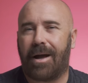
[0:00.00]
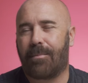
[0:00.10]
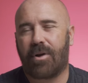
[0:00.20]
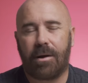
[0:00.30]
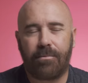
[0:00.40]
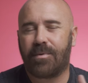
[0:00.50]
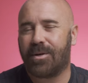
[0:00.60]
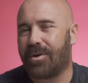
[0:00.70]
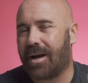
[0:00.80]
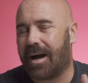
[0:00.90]
I
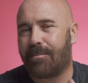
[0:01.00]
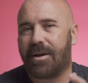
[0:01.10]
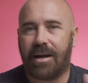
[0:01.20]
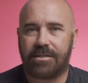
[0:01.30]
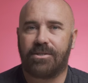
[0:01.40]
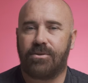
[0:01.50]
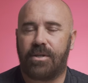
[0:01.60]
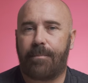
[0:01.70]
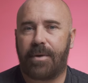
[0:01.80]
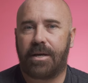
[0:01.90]
probably would opt not to do
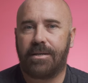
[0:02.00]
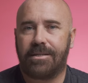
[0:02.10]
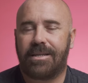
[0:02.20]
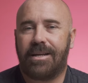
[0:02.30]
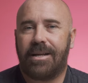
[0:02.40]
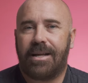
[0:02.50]
that because